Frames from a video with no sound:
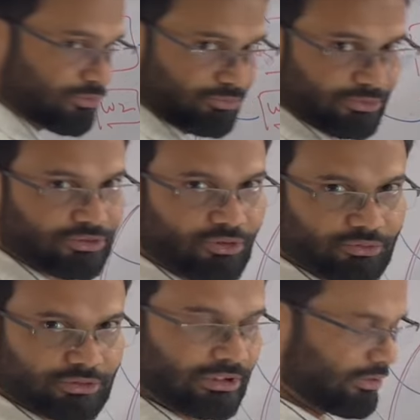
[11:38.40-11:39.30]
should be down.
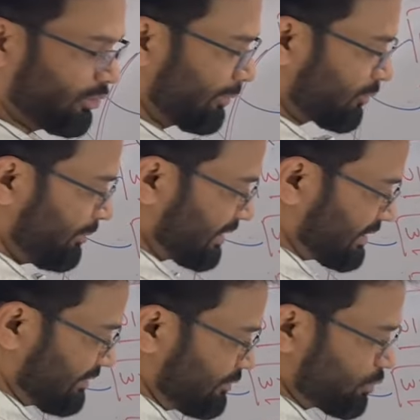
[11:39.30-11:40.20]
You have to make
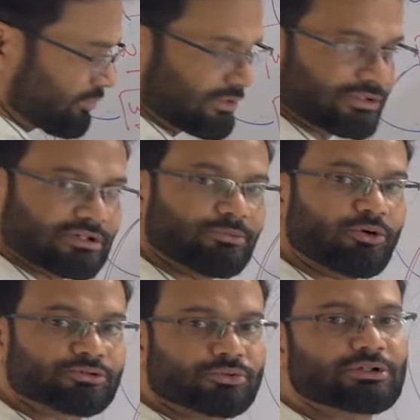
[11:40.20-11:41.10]
that resource system
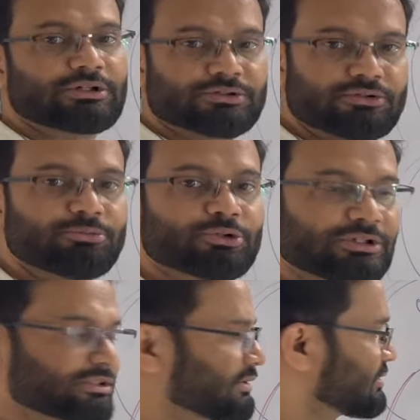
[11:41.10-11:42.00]
also the distributed
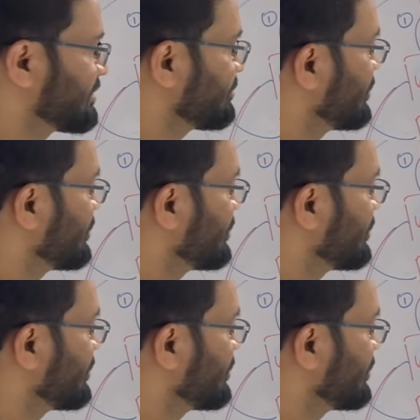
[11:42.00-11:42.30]
system.